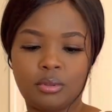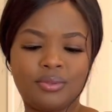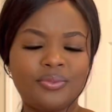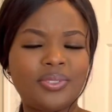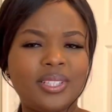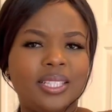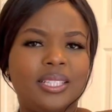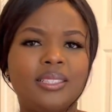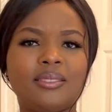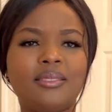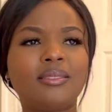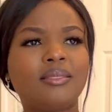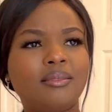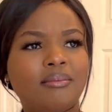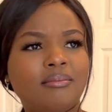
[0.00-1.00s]

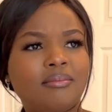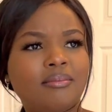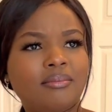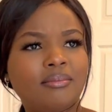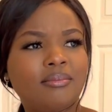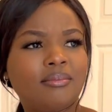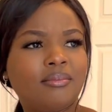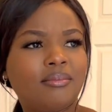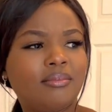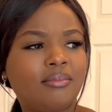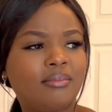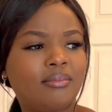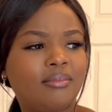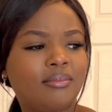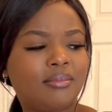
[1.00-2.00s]
feeling
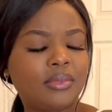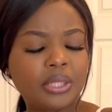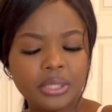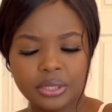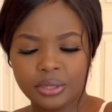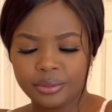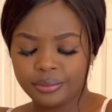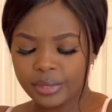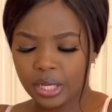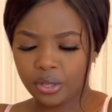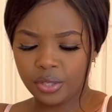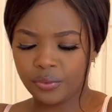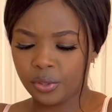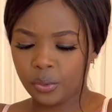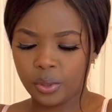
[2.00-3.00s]
good. I
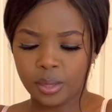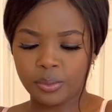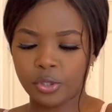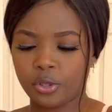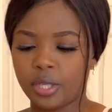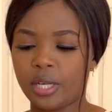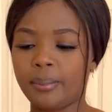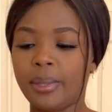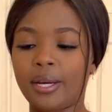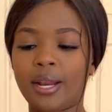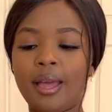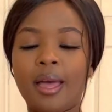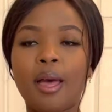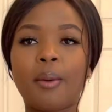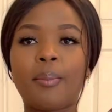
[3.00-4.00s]
don't even know what I'm talking about.
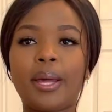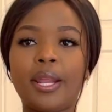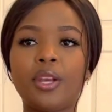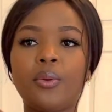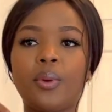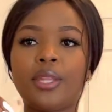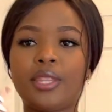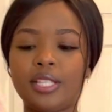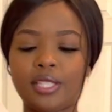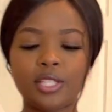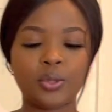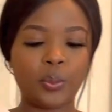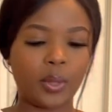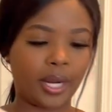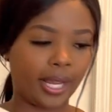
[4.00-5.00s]
But anyway, this
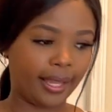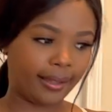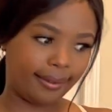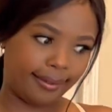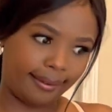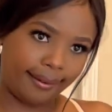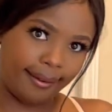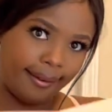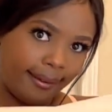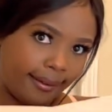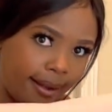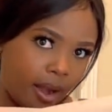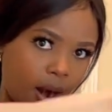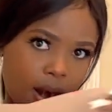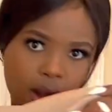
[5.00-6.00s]
is what I
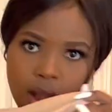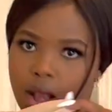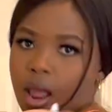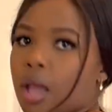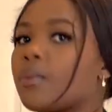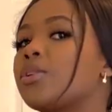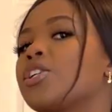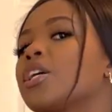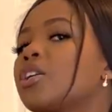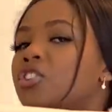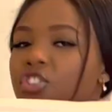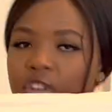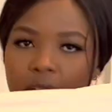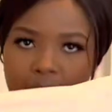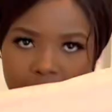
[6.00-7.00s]
get. I wish I
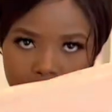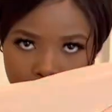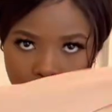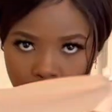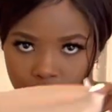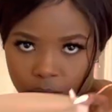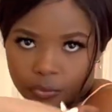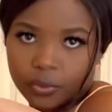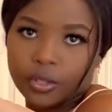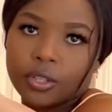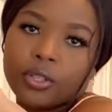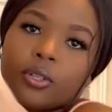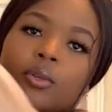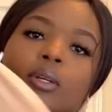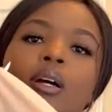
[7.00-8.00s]
could try them on for
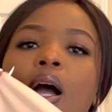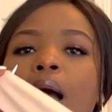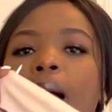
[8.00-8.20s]
you,